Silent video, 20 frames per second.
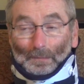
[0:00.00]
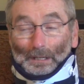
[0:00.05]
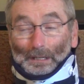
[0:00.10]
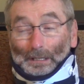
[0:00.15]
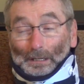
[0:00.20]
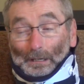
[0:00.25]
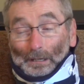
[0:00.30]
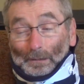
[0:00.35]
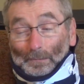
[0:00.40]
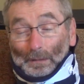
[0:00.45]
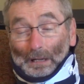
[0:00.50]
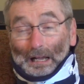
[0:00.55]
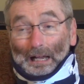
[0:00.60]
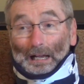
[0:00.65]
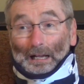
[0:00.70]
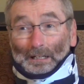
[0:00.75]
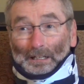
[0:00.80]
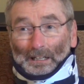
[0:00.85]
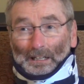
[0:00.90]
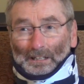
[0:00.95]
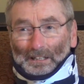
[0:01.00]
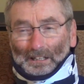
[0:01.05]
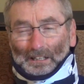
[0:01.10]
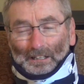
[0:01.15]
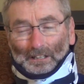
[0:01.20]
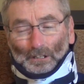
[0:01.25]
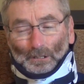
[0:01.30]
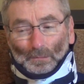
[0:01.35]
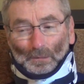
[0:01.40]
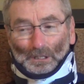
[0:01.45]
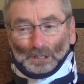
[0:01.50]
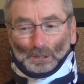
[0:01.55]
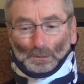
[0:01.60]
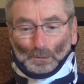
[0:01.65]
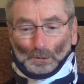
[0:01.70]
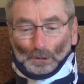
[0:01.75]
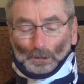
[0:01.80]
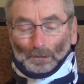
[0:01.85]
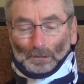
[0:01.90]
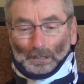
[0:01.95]
Yeah, and they're much
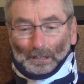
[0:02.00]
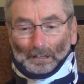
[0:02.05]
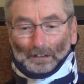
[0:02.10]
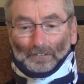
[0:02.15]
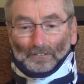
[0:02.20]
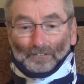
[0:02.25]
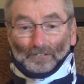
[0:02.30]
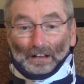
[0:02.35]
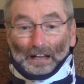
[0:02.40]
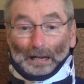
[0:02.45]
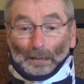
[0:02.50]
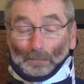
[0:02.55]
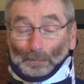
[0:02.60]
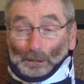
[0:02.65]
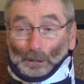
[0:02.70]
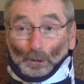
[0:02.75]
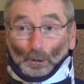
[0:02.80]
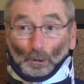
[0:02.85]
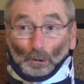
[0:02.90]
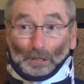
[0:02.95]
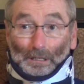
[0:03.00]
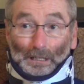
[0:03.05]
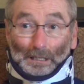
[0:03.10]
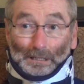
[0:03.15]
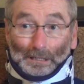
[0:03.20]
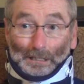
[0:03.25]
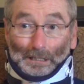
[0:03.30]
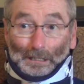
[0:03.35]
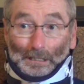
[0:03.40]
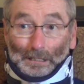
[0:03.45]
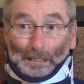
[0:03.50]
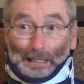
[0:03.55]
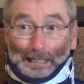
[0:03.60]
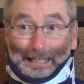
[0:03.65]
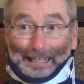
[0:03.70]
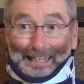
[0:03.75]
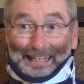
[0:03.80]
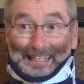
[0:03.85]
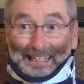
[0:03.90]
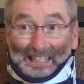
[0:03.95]
more family-oriented
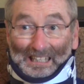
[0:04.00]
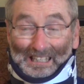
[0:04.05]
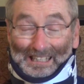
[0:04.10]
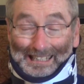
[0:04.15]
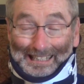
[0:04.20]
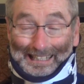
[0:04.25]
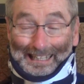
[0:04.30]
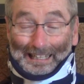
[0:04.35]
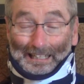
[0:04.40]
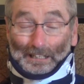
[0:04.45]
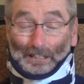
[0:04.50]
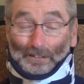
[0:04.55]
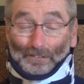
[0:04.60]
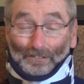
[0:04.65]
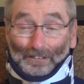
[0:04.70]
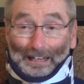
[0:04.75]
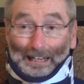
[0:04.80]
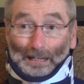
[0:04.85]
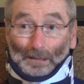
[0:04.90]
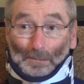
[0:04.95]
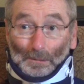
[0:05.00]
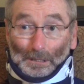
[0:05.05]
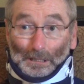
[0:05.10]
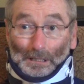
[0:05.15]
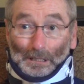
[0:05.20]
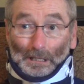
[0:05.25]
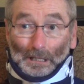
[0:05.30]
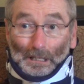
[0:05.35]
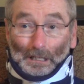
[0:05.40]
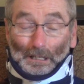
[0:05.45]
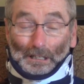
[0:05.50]
and extended family.